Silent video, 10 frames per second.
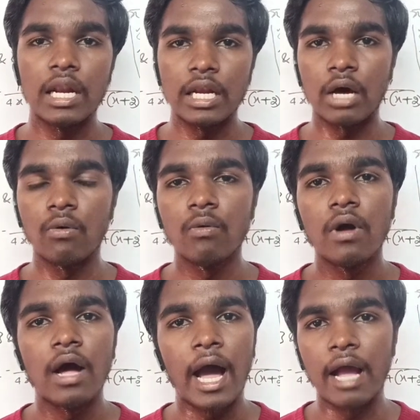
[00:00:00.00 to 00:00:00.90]
Now
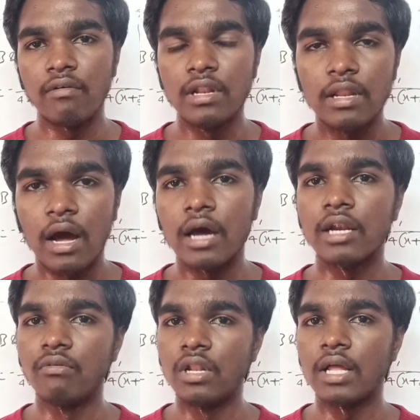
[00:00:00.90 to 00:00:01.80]
I will
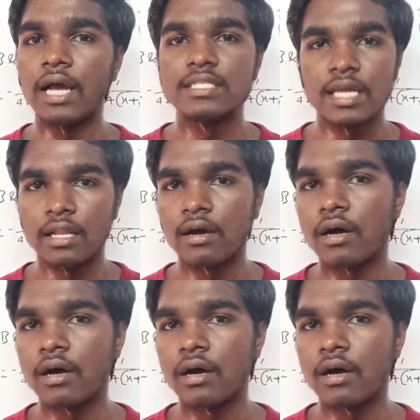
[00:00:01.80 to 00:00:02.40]
reveal, I said